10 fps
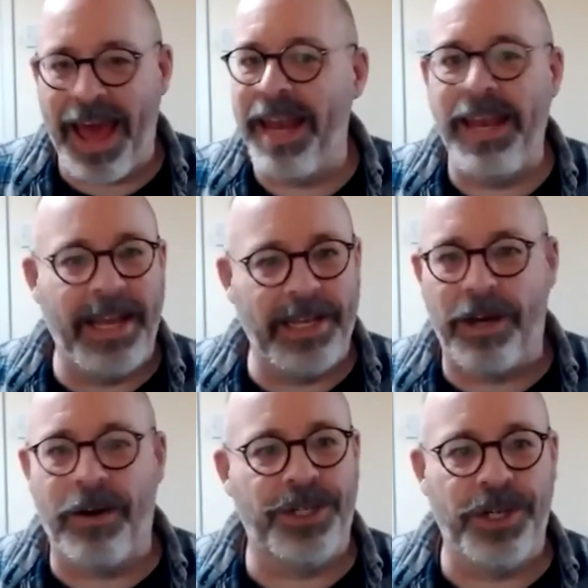any
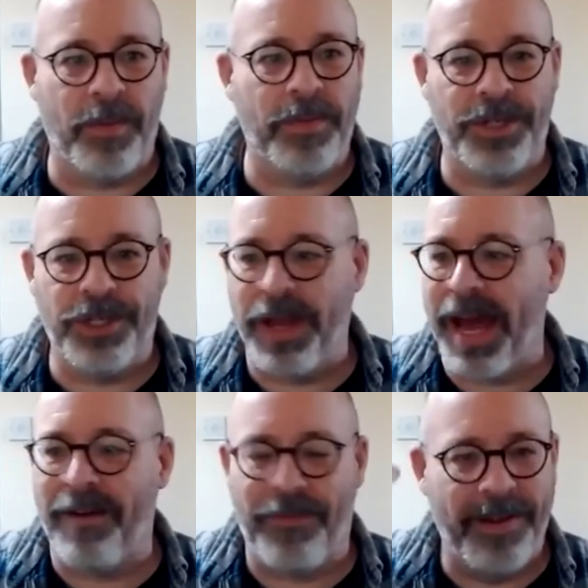guitar shop should
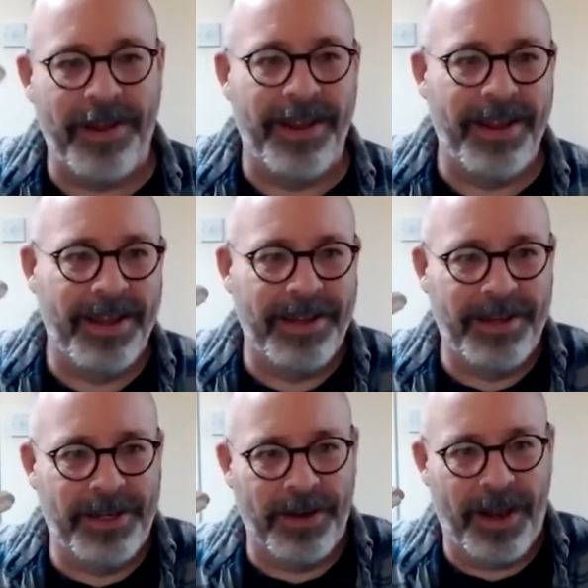have
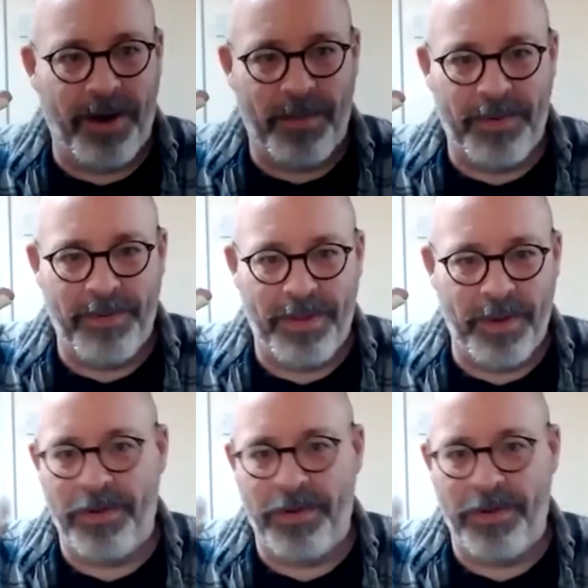Dunlop thumb and